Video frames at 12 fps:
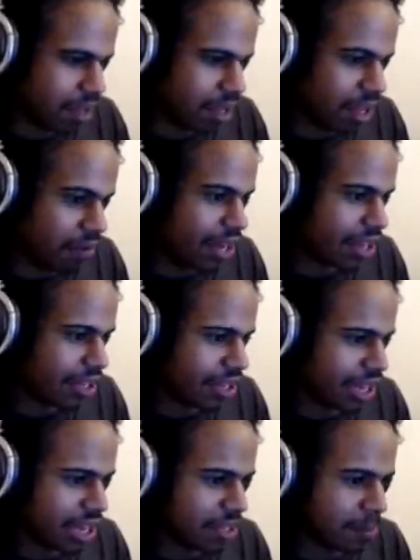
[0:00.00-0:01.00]
If anything,
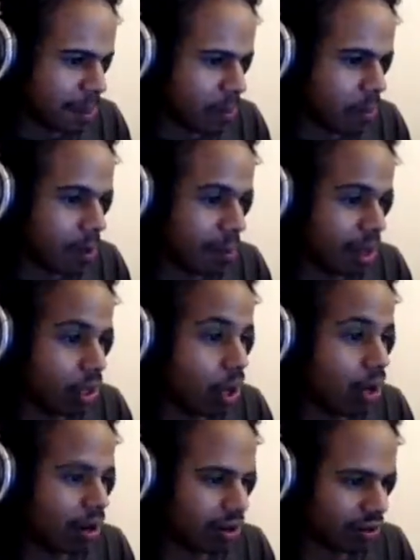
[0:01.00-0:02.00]
Geist might be one of my
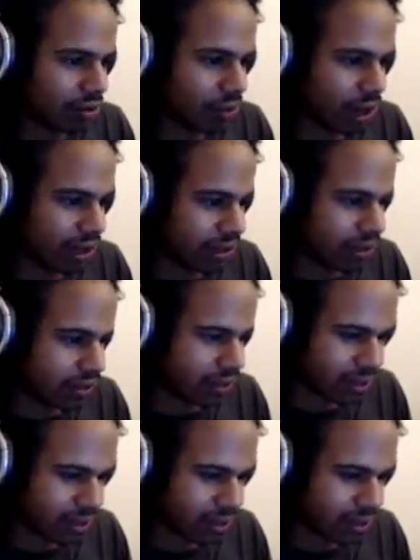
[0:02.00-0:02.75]
longest friends.